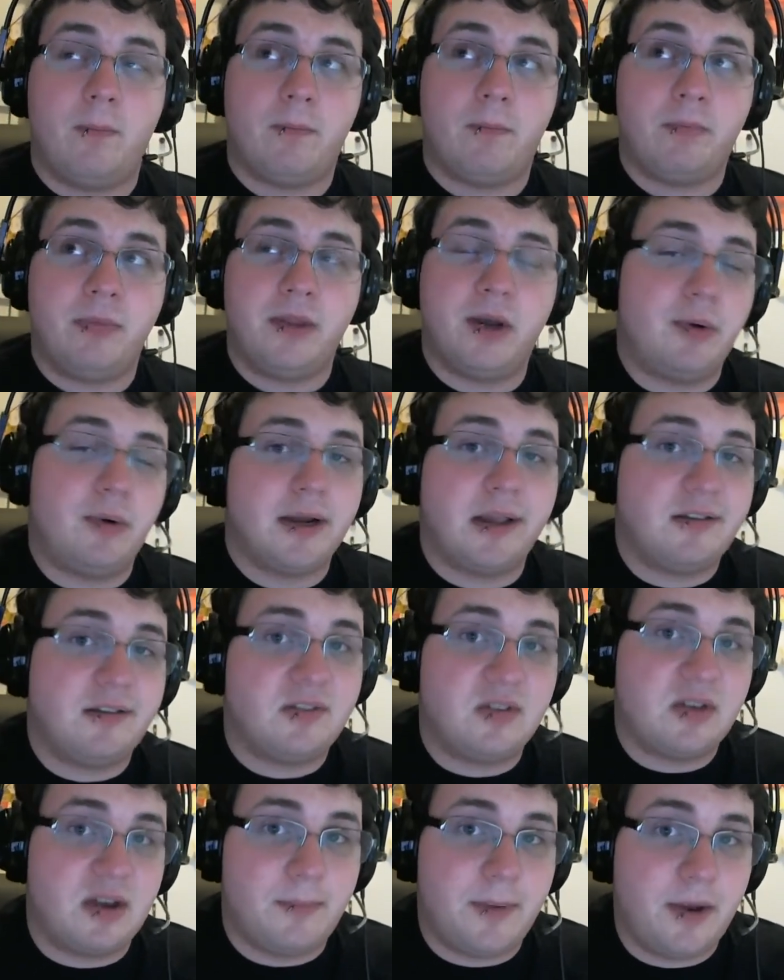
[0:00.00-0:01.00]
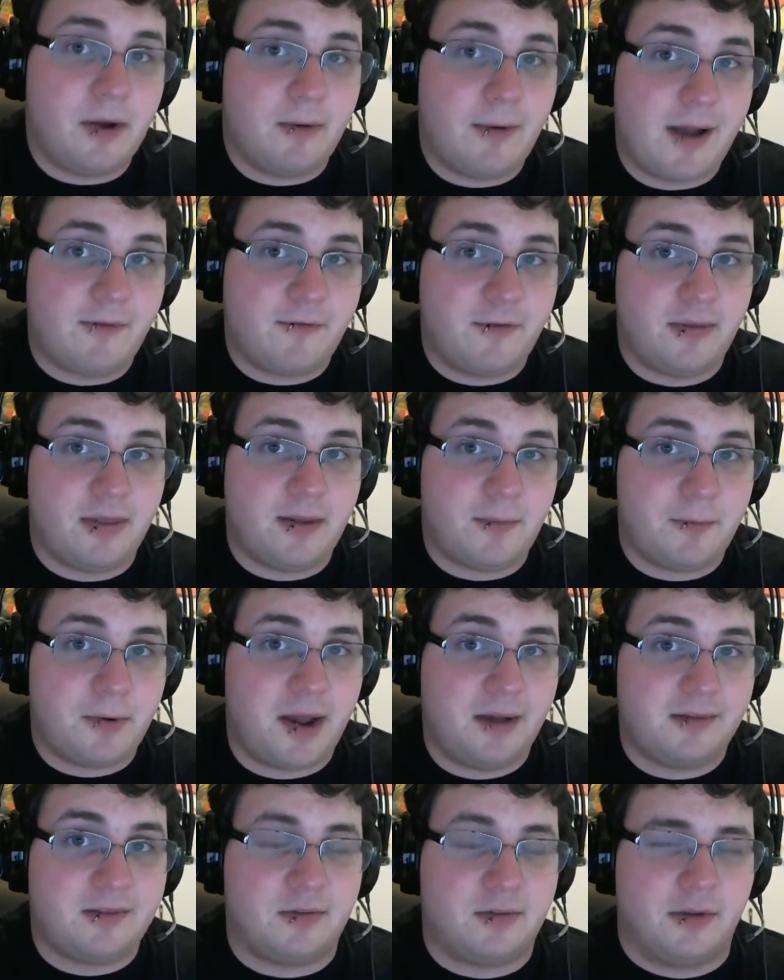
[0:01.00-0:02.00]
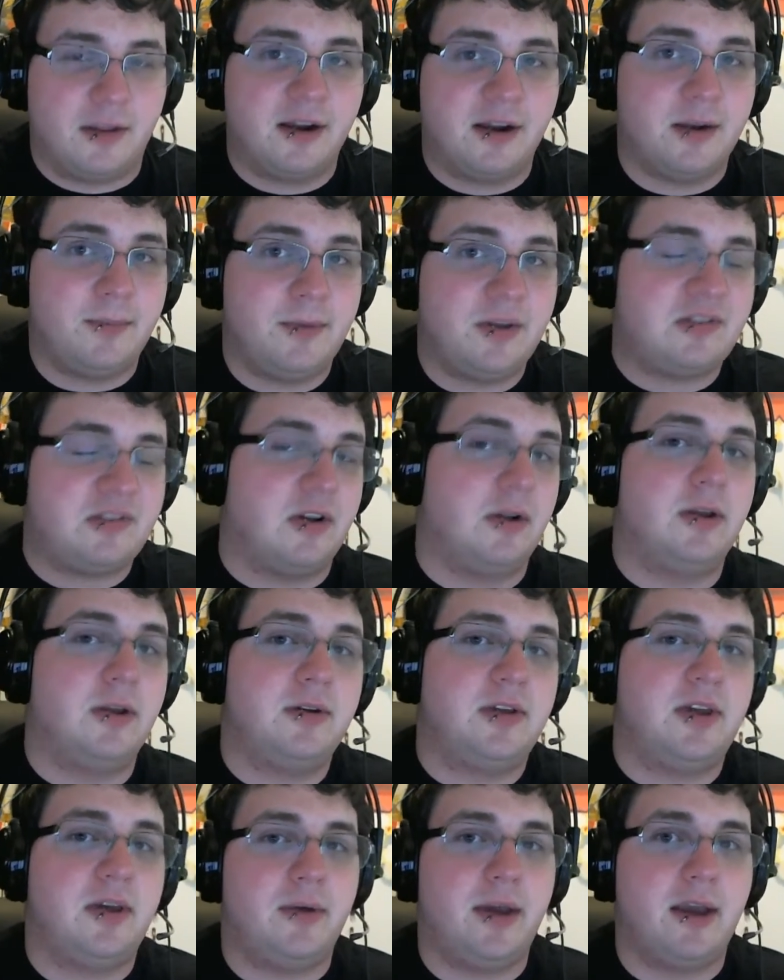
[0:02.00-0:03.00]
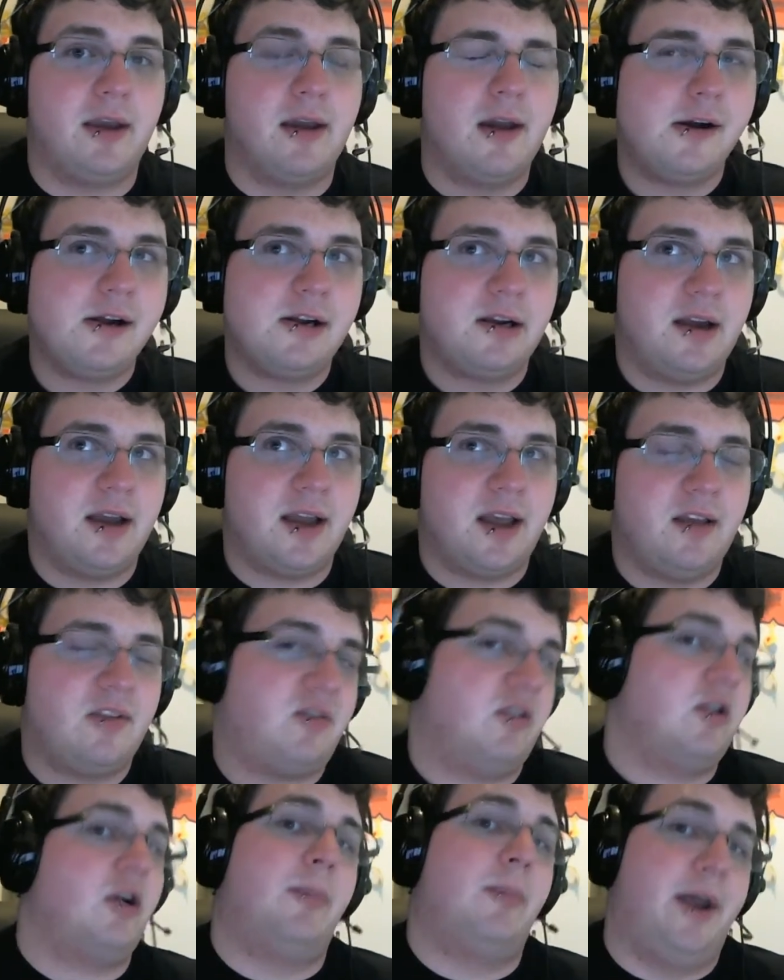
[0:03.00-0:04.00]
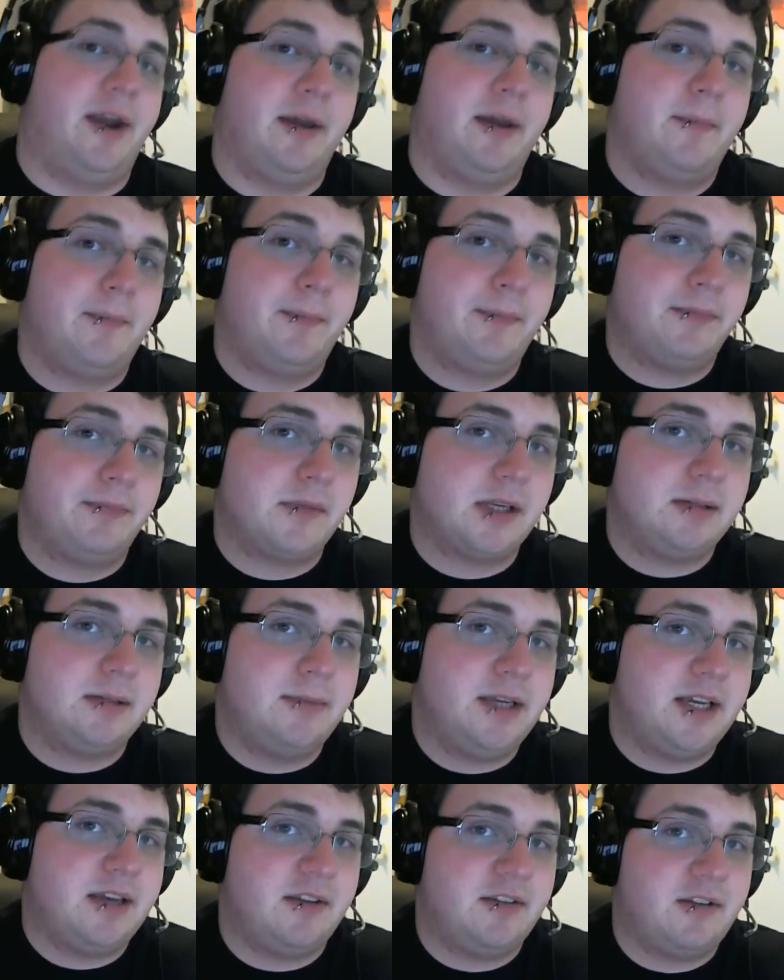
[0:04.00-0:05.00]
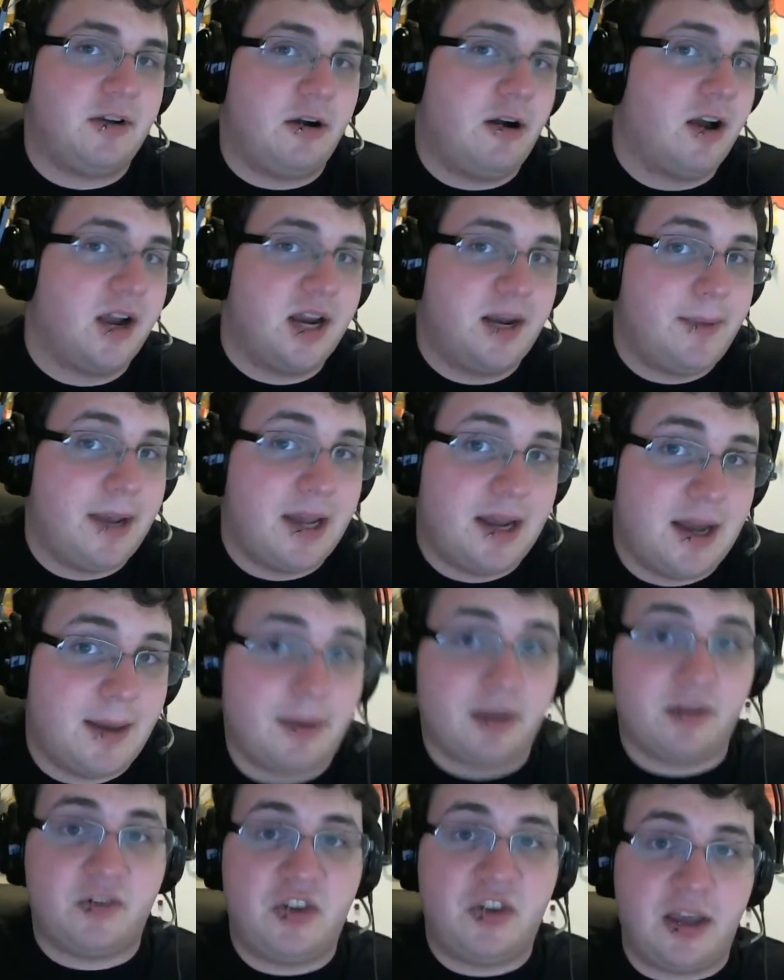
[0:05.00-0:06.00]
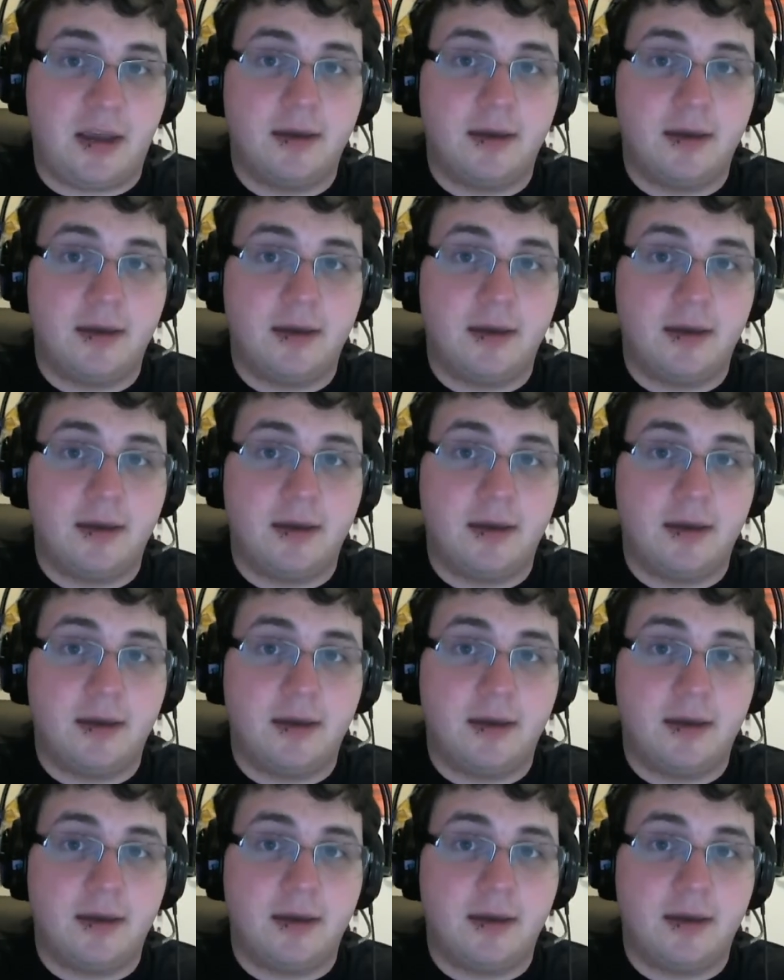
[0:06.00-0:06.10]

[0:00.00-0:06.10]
No one else is going to be around for them to practice with. They're going to be solo queuing against nobody because they're all going to be at MLG.